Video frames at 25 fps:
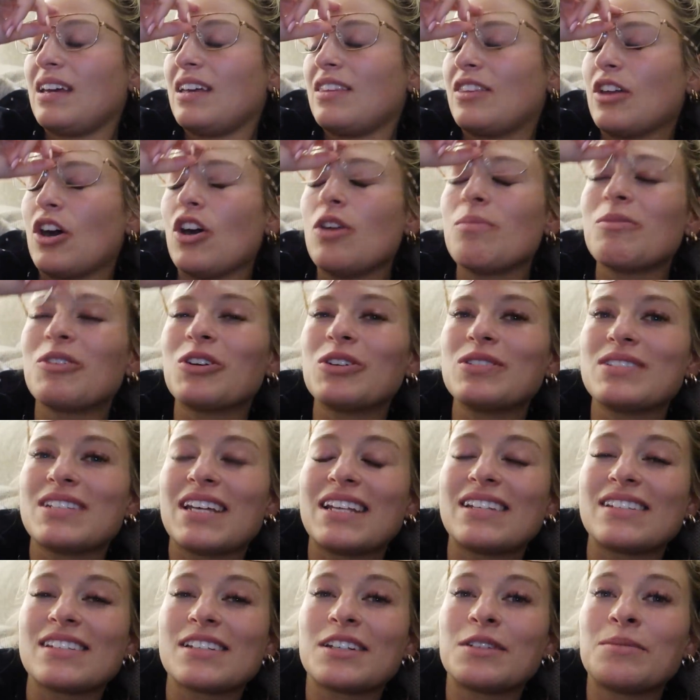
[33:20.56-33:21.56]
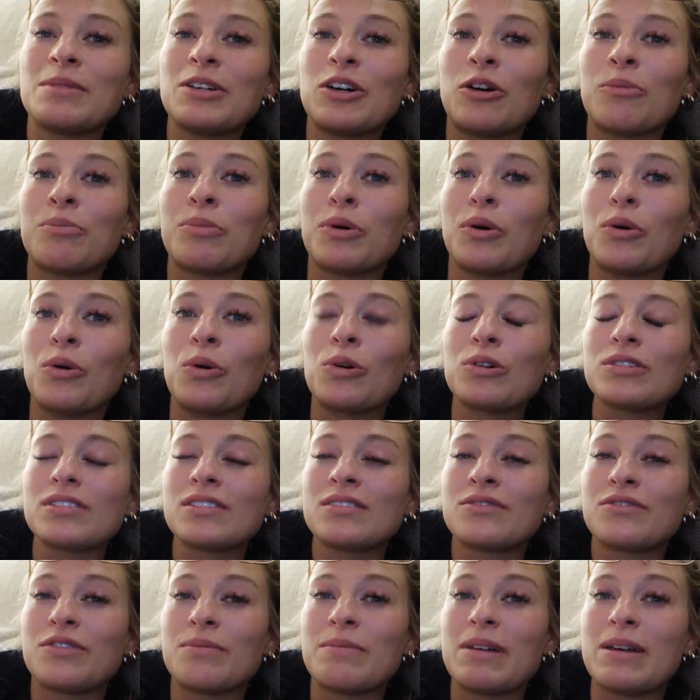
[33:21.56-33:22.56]
the home content's going to be on pause
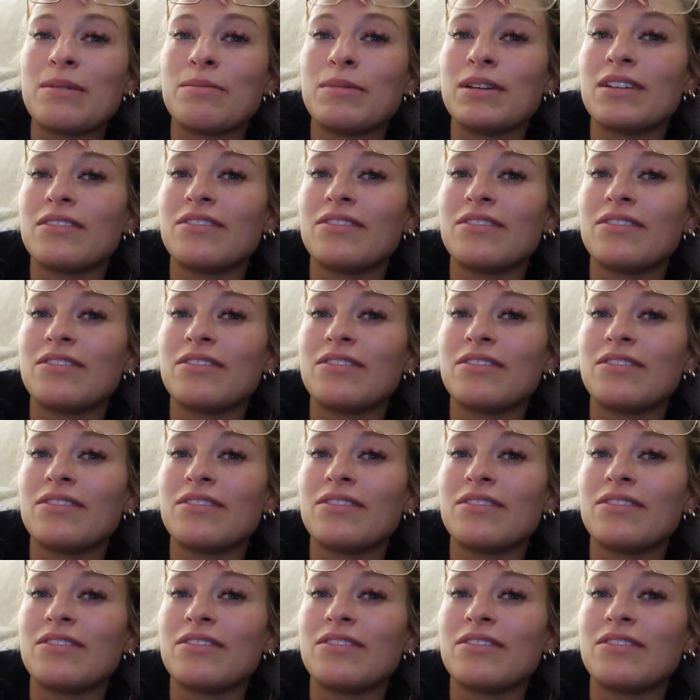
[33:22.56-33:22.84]
for maybe